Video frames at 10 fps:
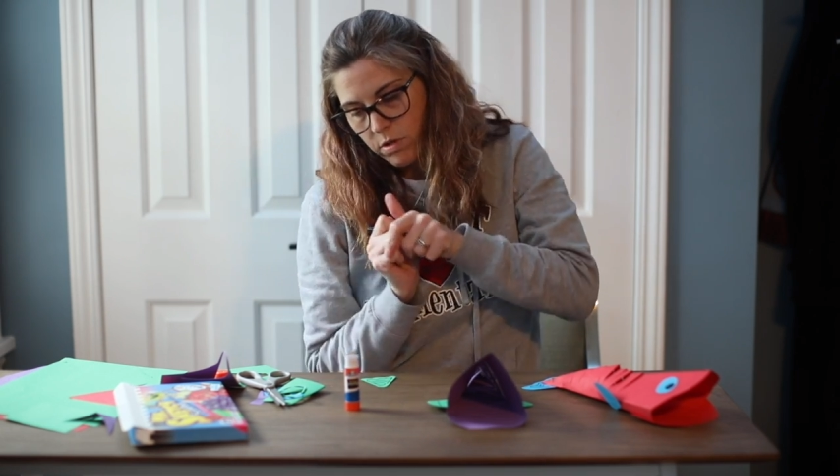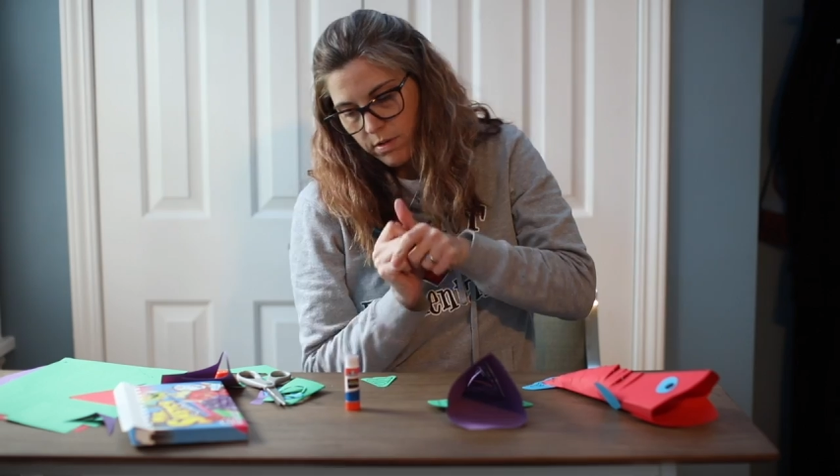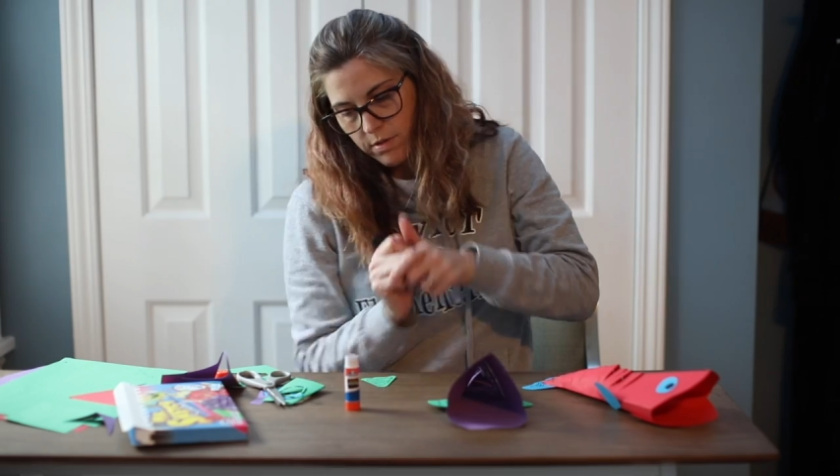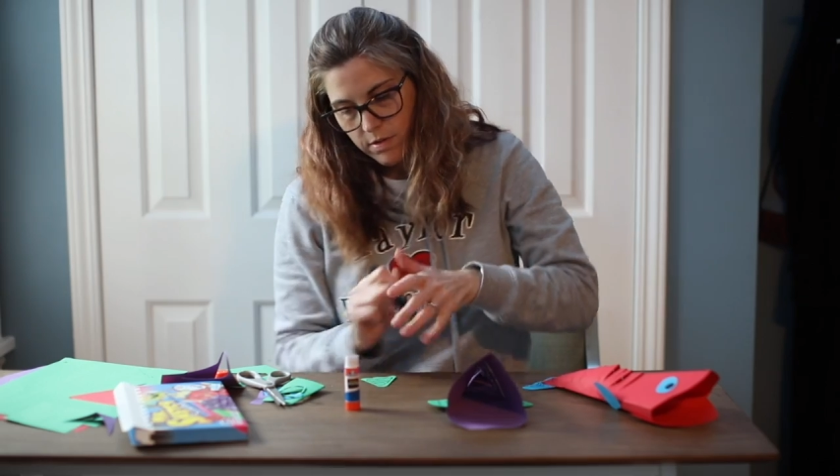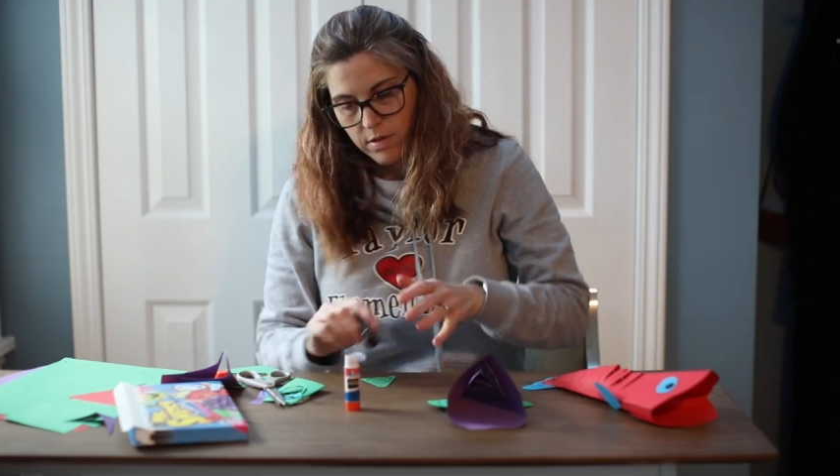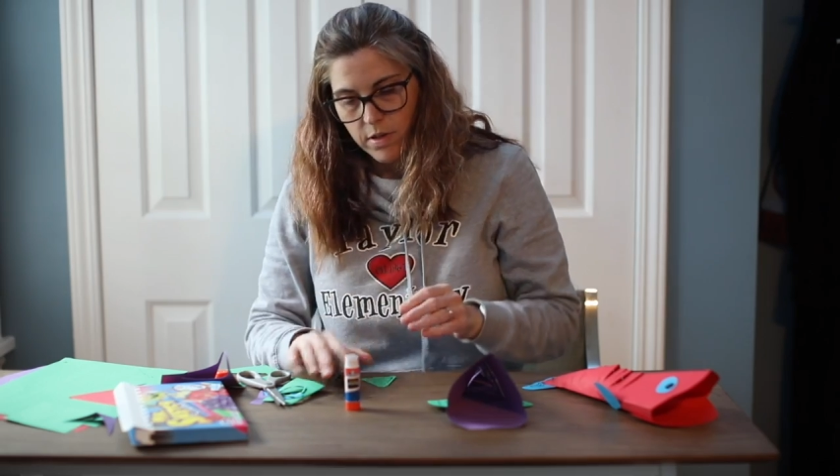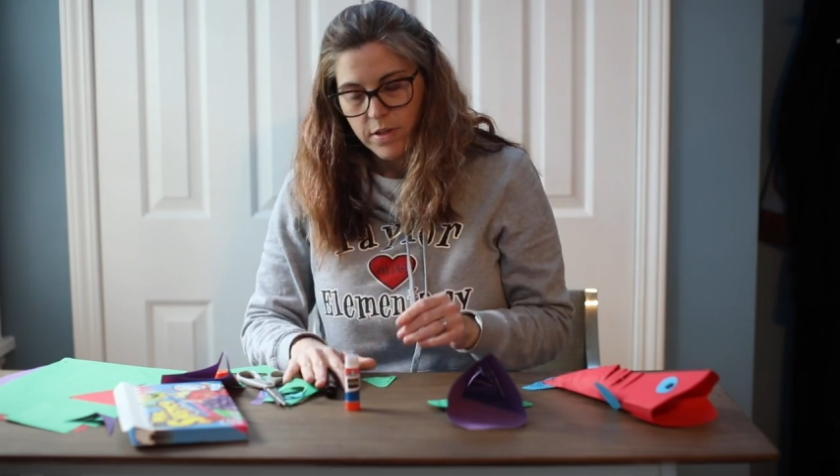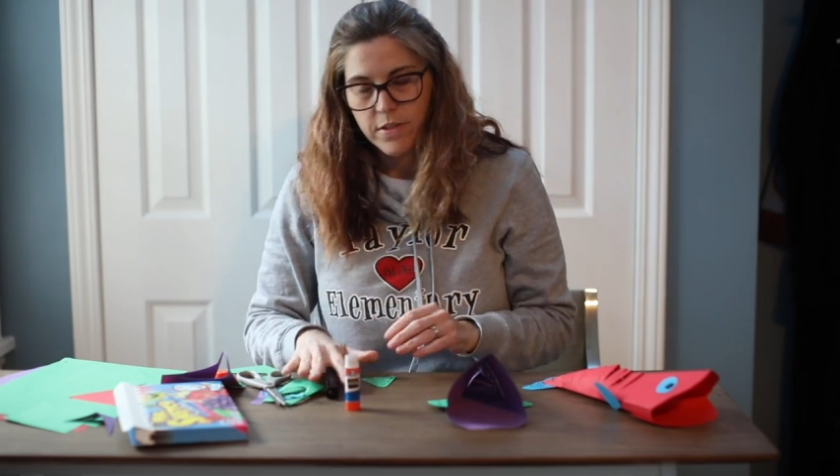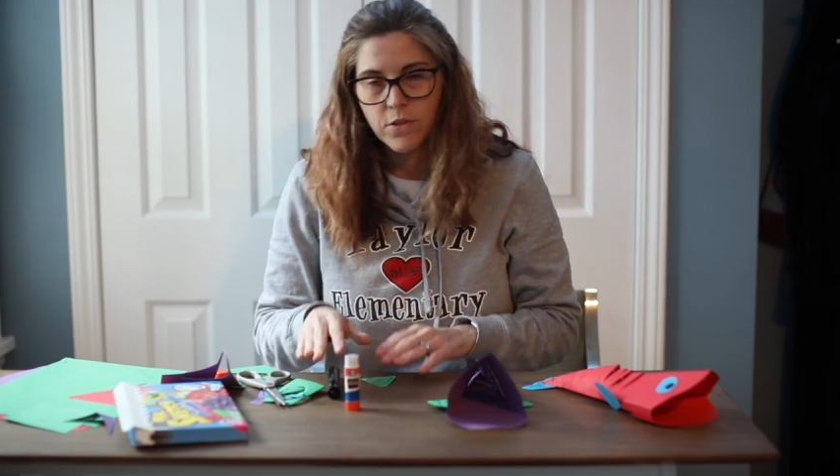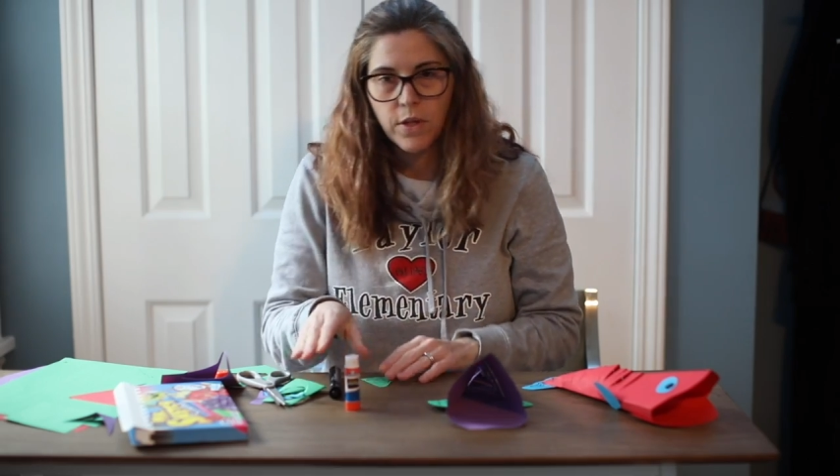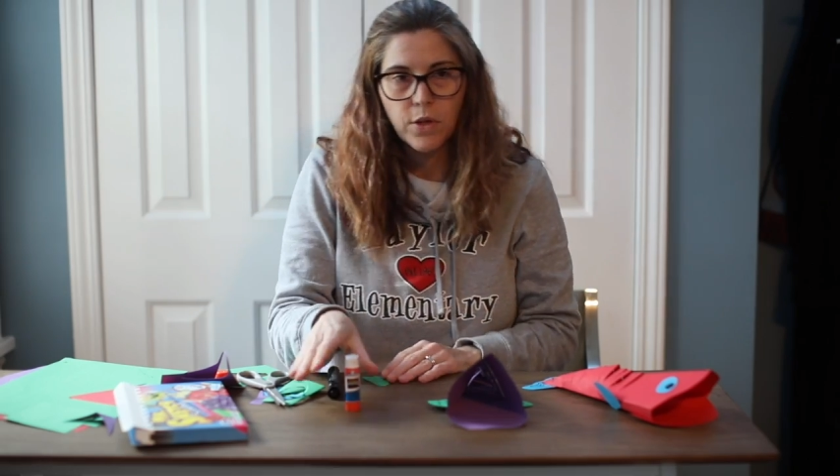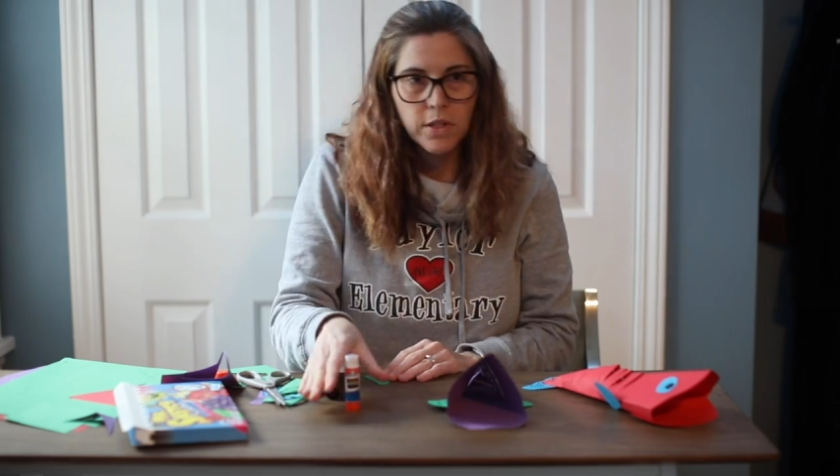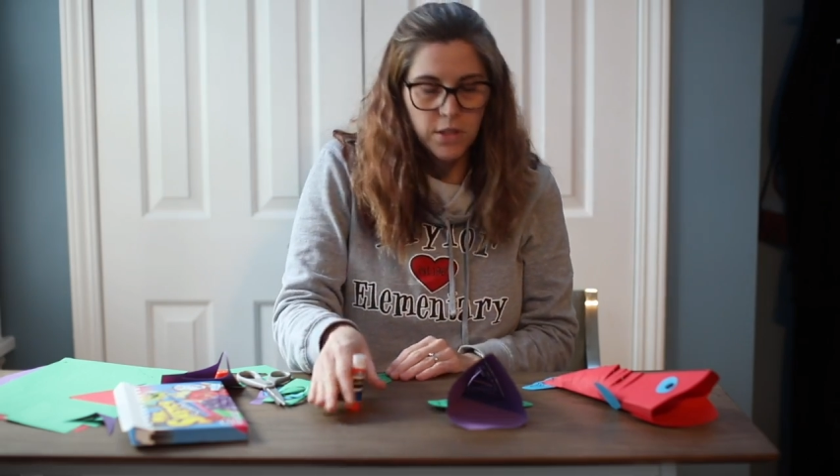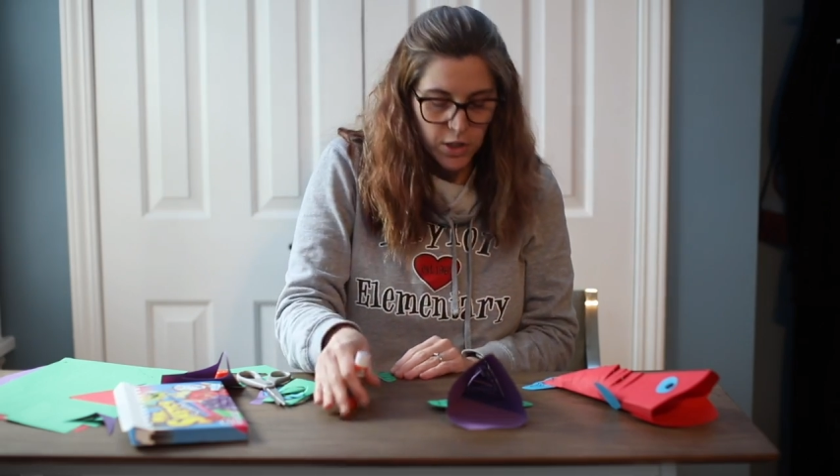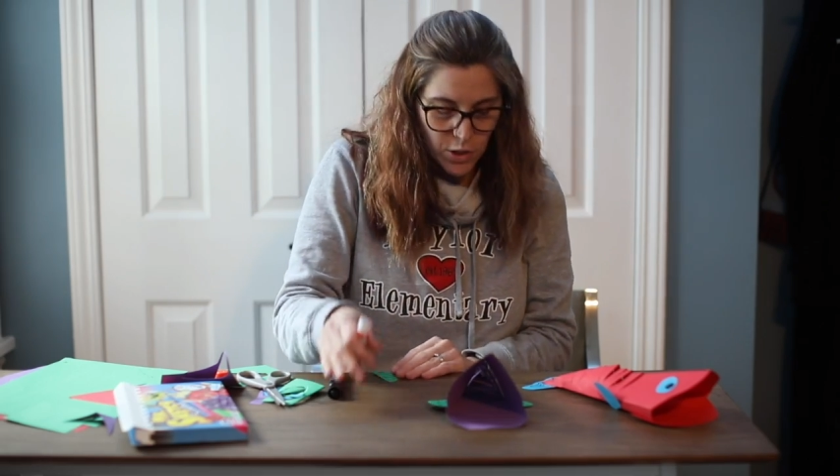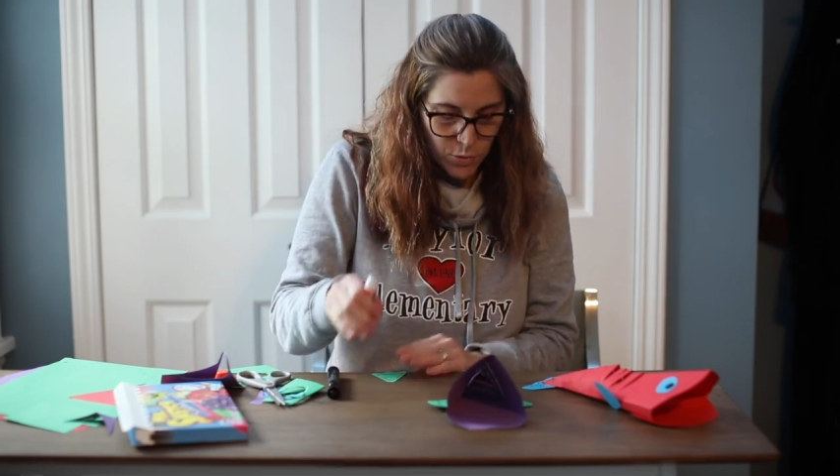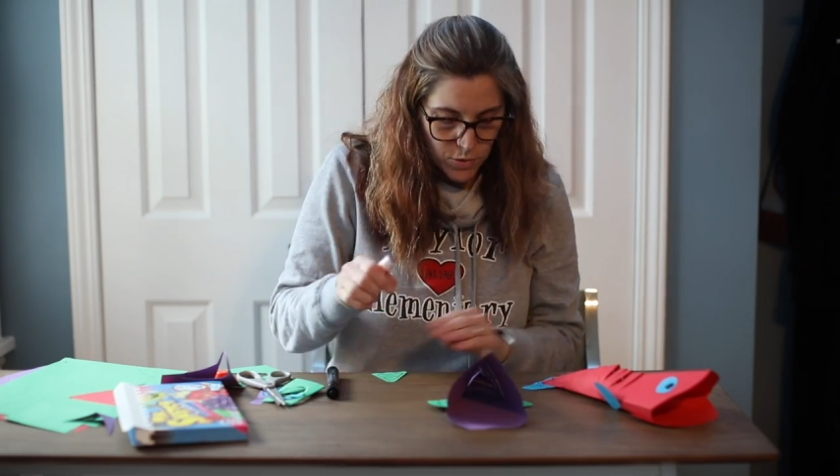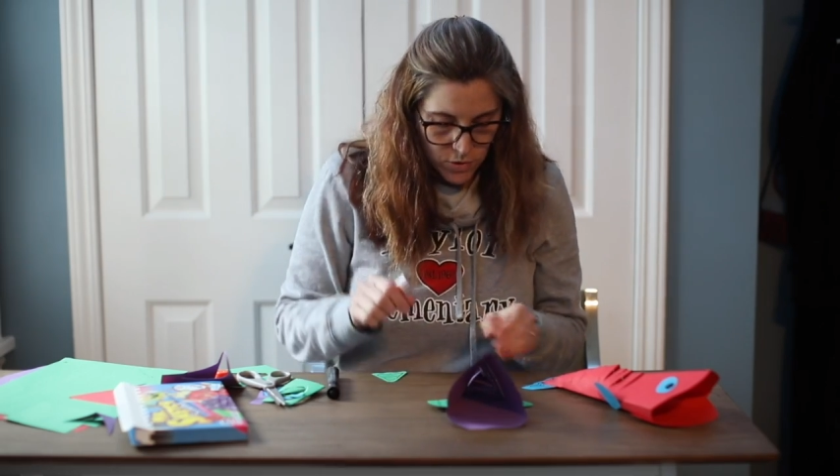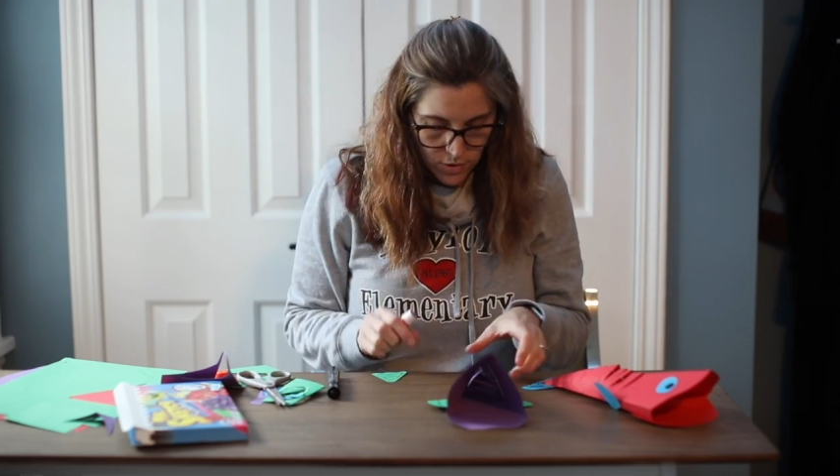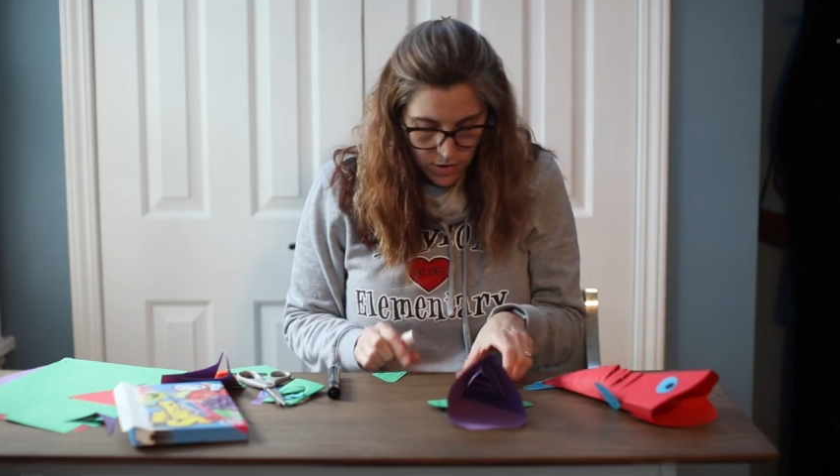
So he looks cute.